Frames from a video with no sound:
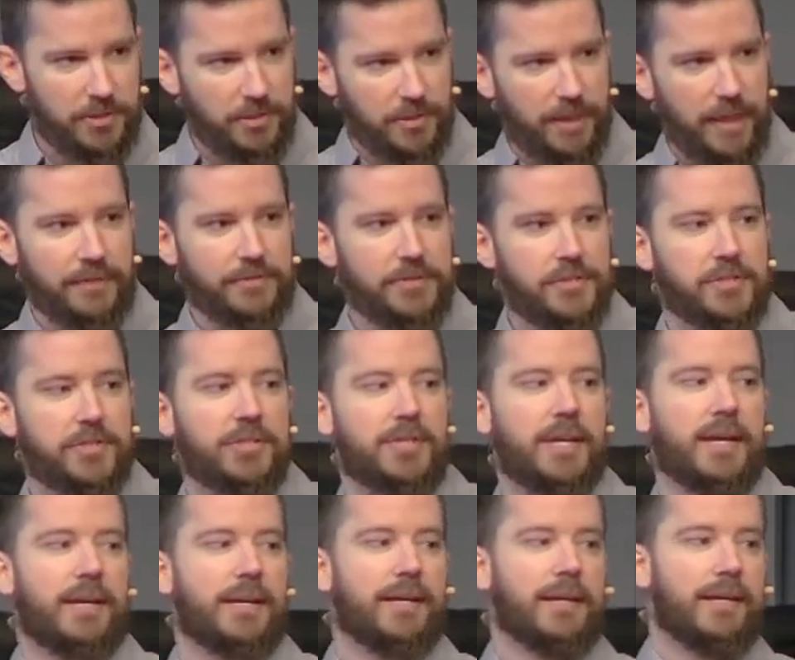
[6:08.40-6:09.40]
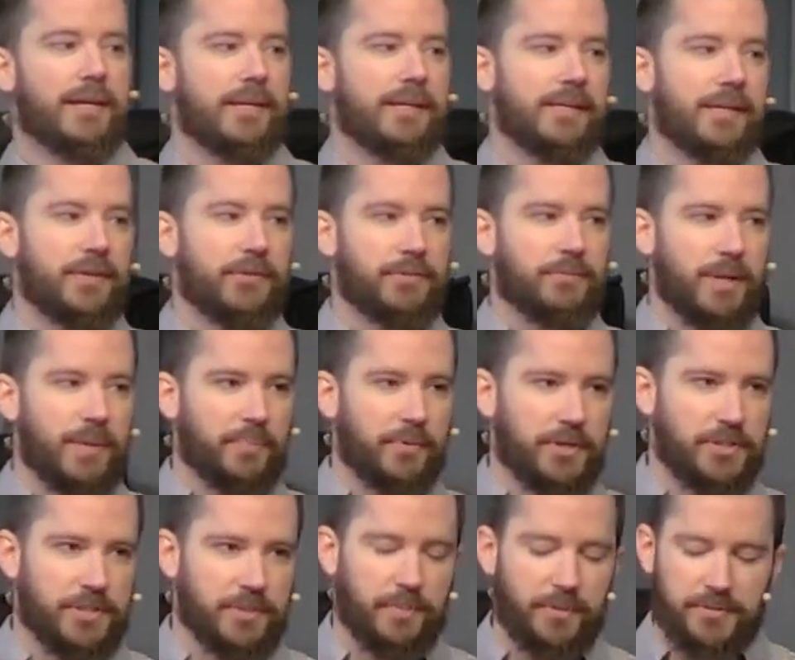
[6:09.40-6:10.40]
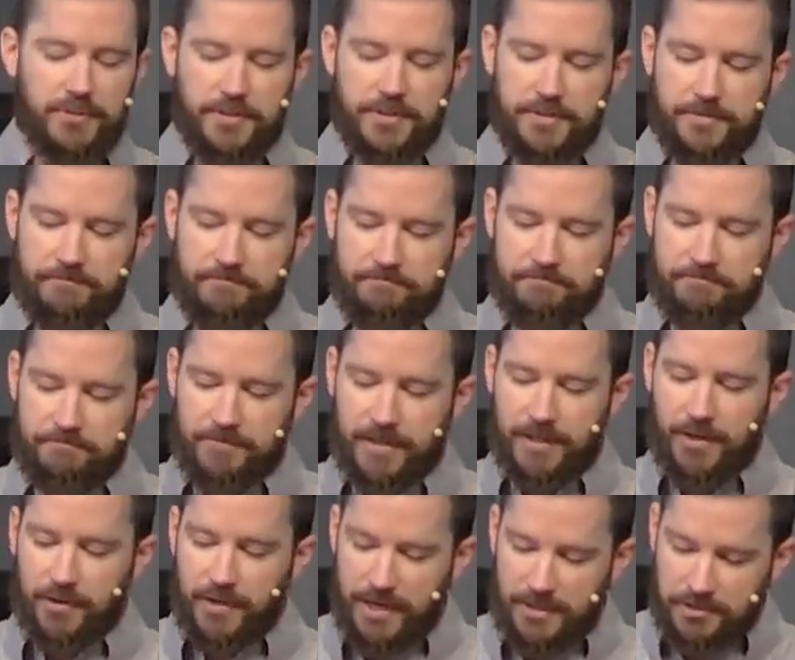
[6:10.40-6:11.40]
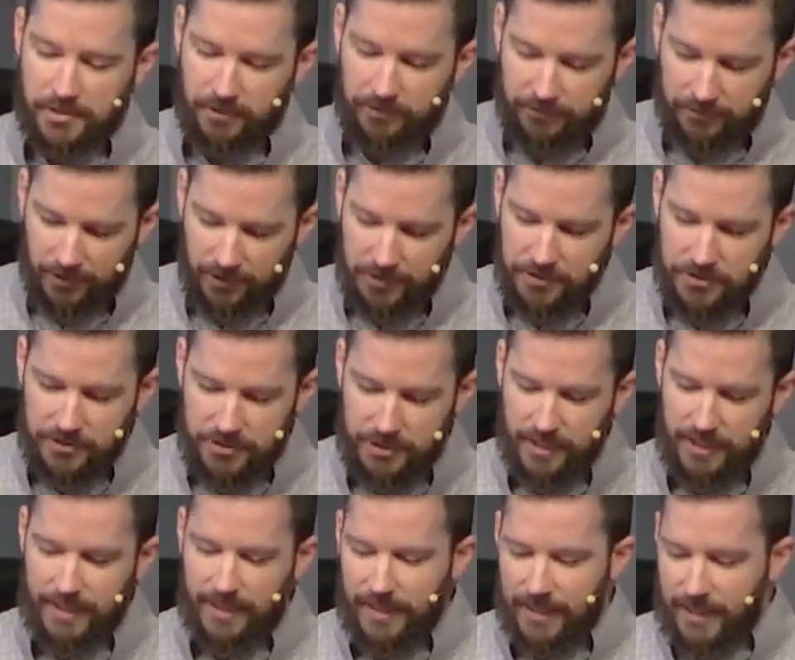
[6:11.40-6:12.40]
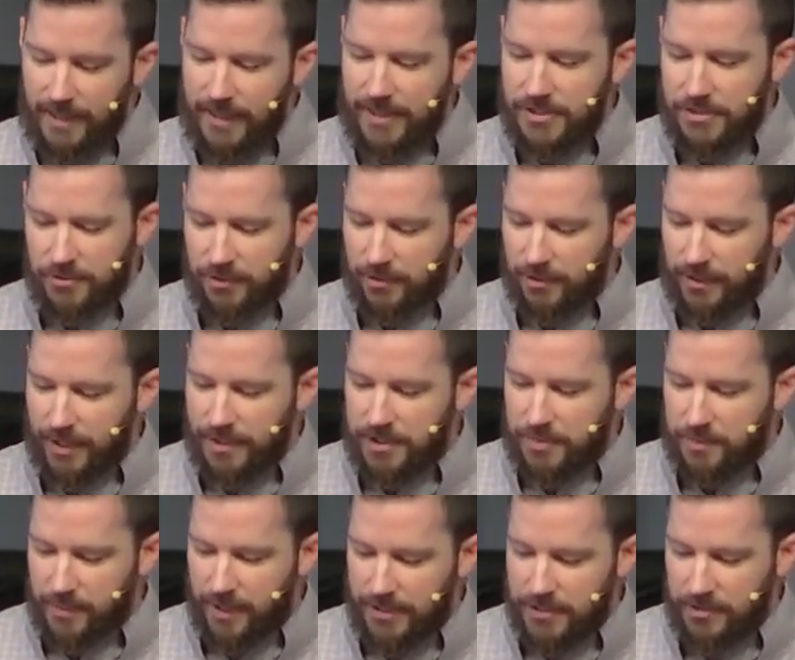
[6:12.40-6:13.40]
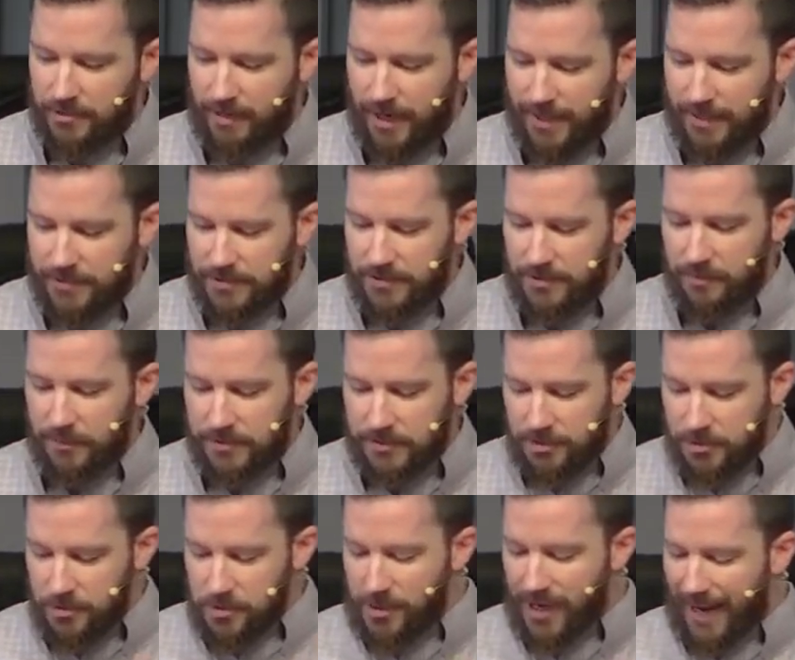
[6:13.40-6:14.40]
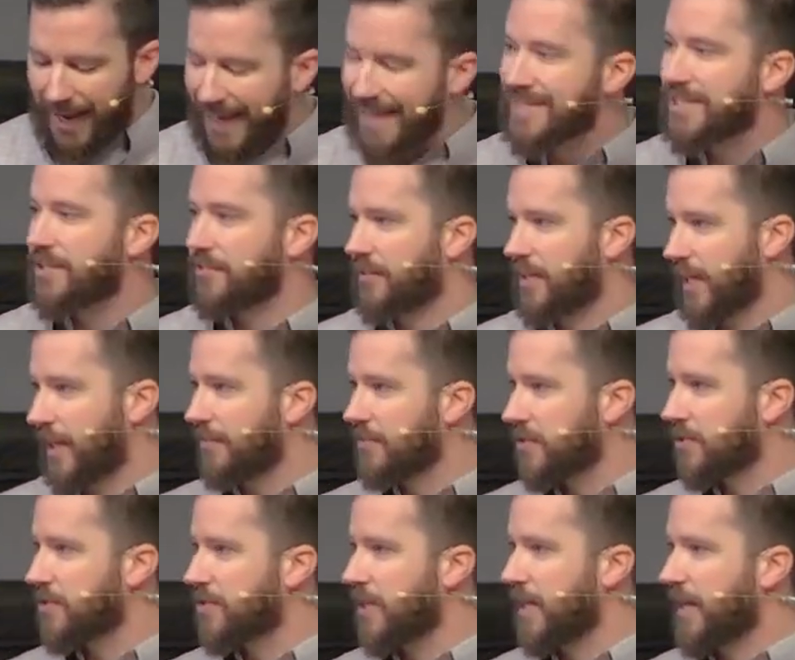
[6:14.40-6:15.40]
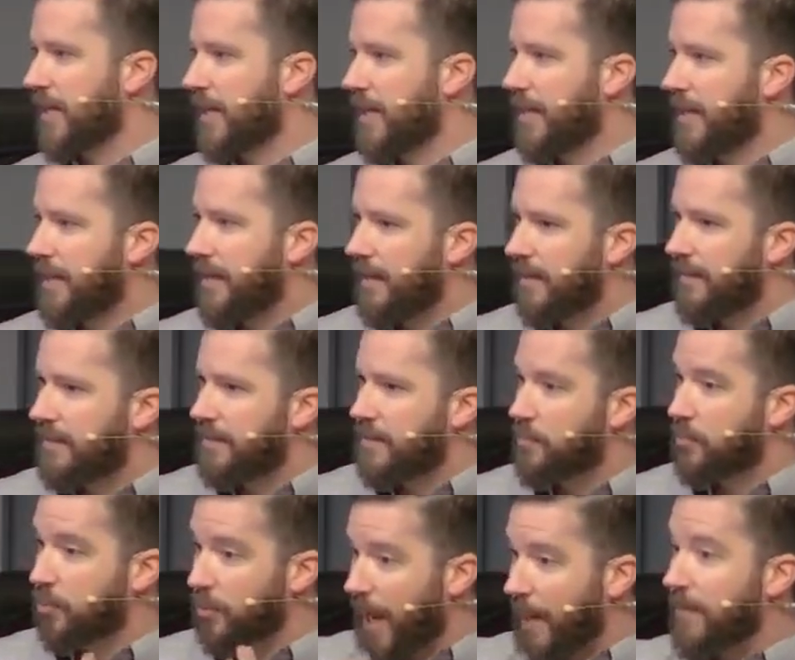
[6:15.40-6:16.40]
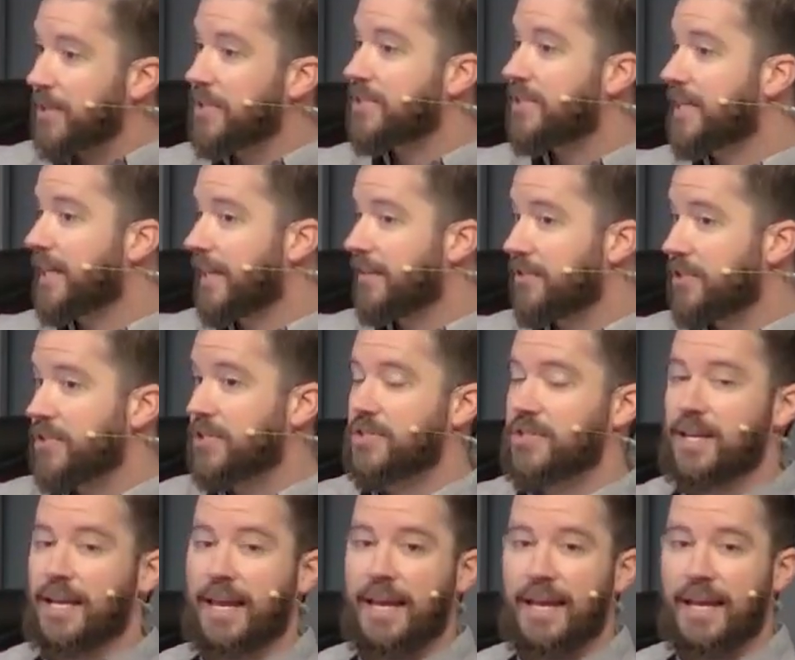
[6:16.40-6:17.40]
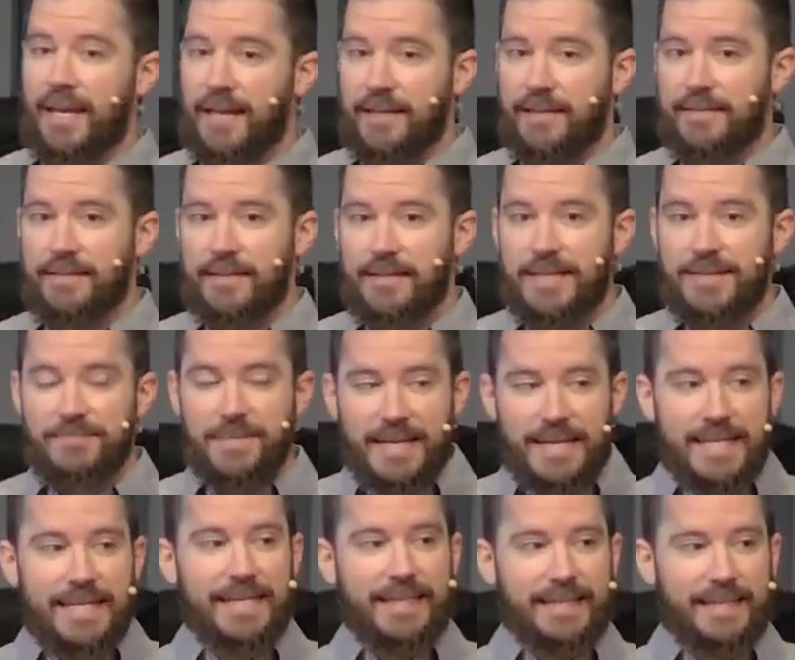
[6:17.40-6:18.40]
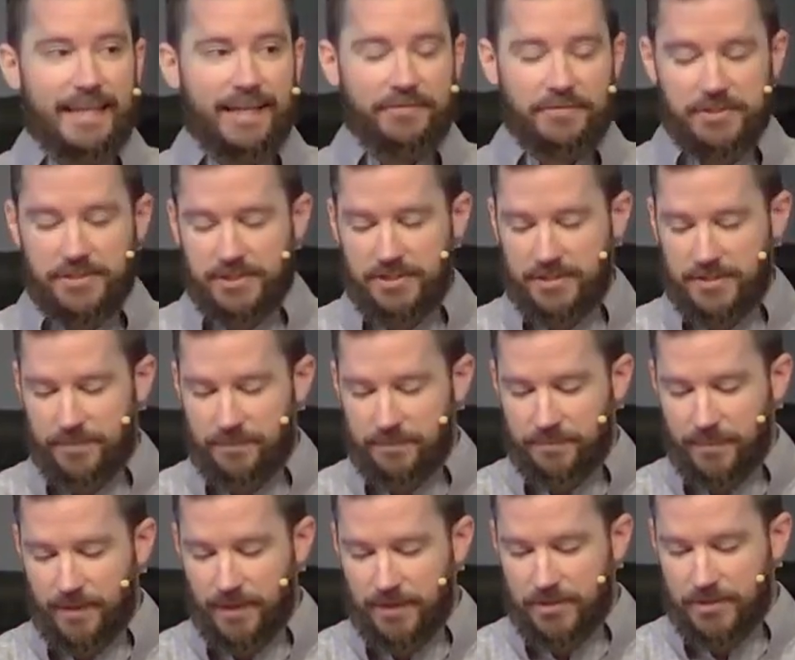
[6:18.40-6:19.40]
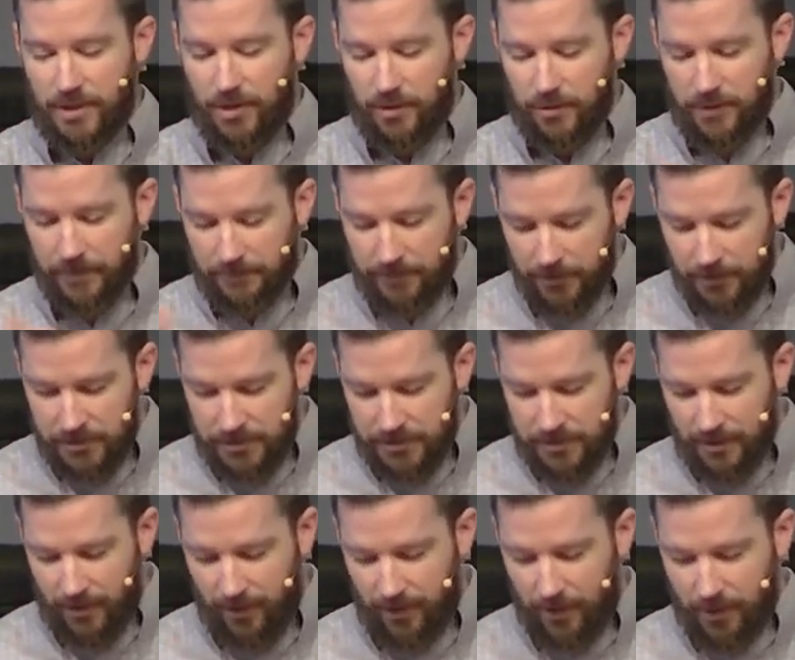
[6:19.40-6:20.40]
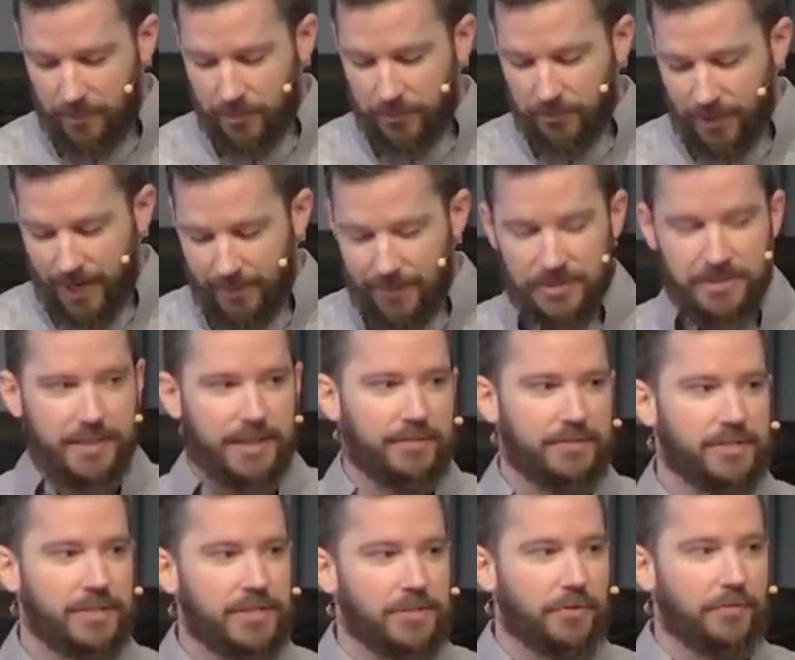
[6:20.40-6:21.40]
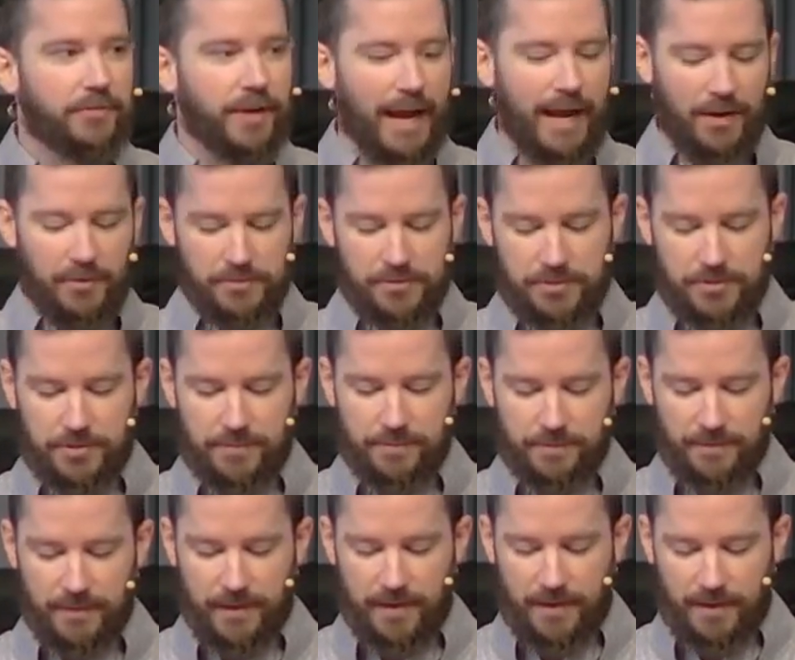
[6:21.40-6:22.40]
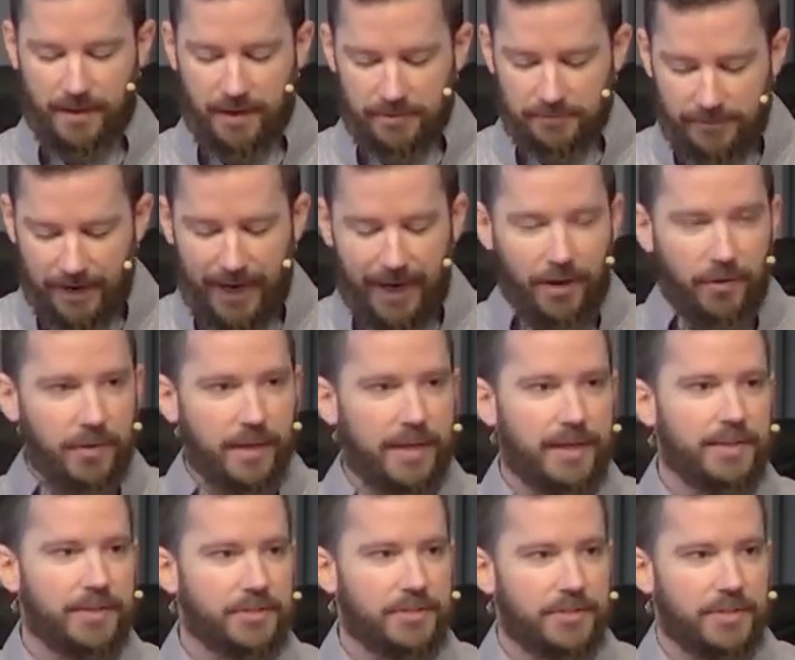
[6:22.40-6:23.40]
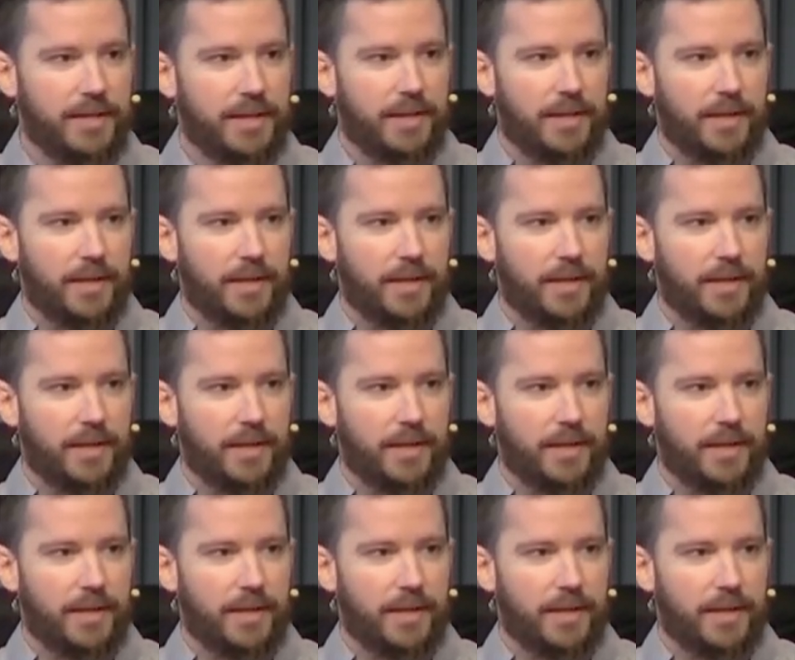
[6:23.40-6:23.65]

two gifts, three principles. Okay, so first, Israel expressed gratitude with two kinds of gifts promised gifts and immediate gifts. So, the first are promised gifts, these are vows. A vow is